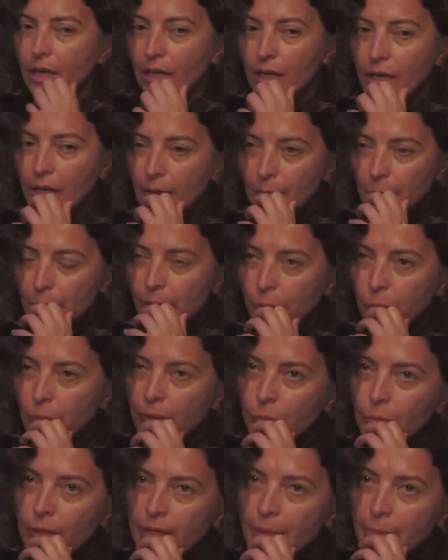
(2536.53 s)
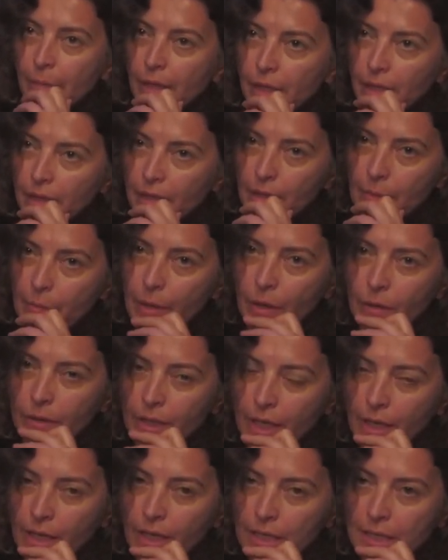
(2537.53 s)
But one way I'm thinking about
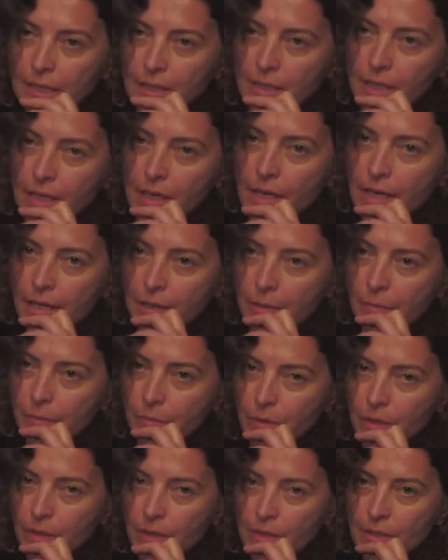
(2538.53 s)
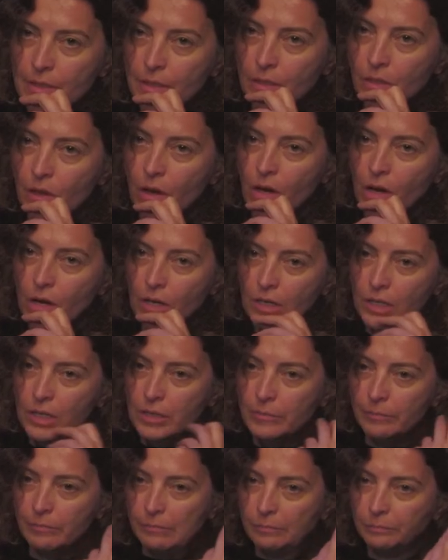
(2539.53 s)
that, is
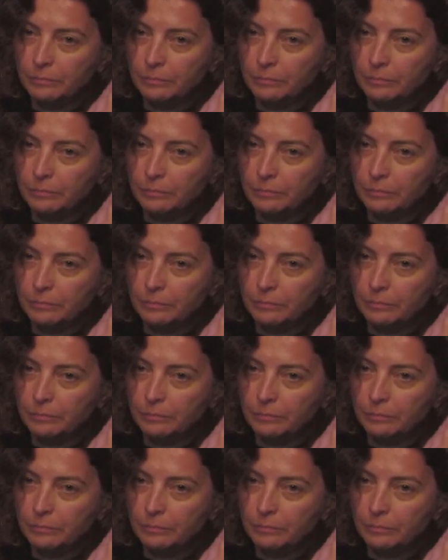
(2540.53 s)
along